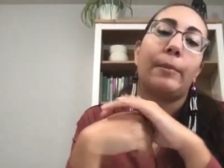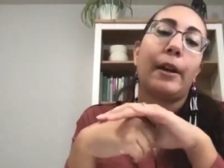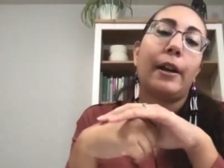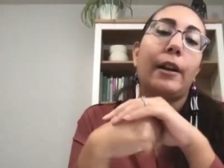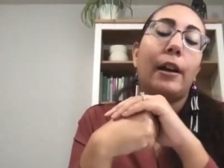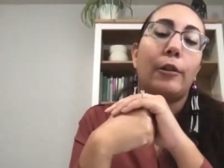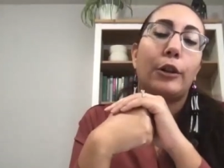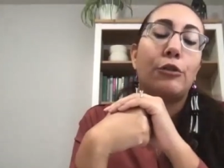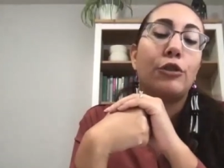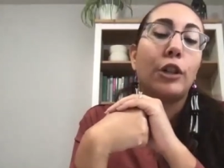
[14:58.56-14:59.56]
America,
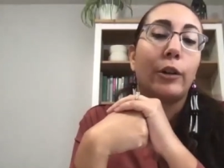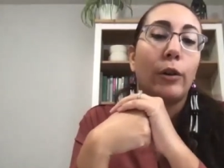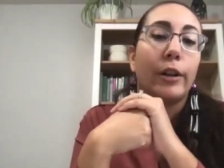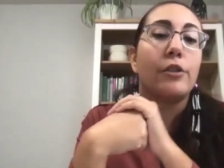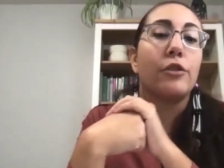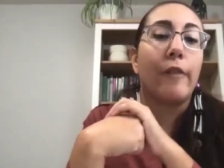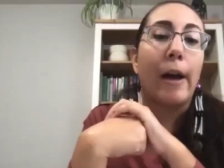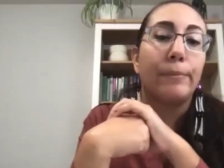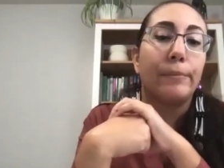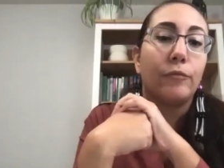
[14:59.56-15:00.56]
usually cordage
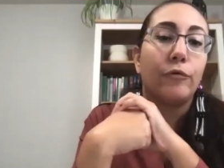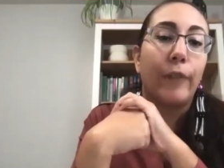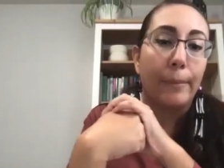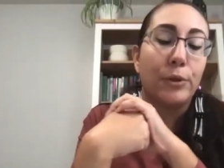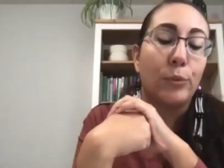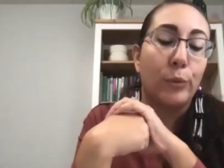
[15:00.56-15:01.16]
wrap, wrapped